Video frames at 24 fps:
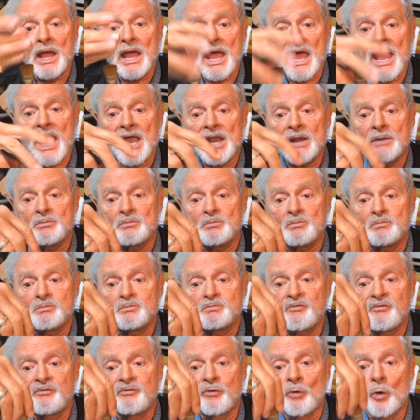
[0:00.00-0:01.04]
and
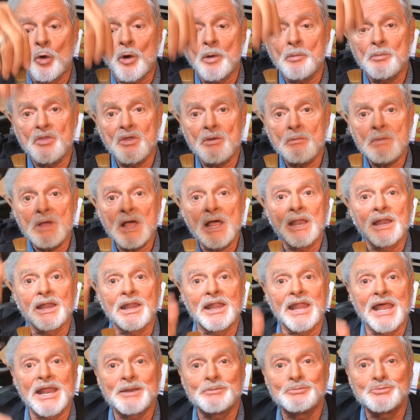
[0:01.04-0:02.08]
form them,
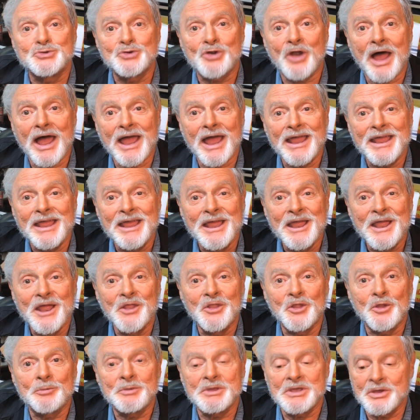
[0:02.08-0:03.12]
let them dry, and
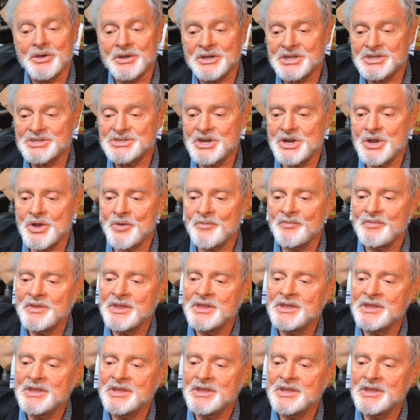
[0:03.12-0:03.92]
they'll be good as new.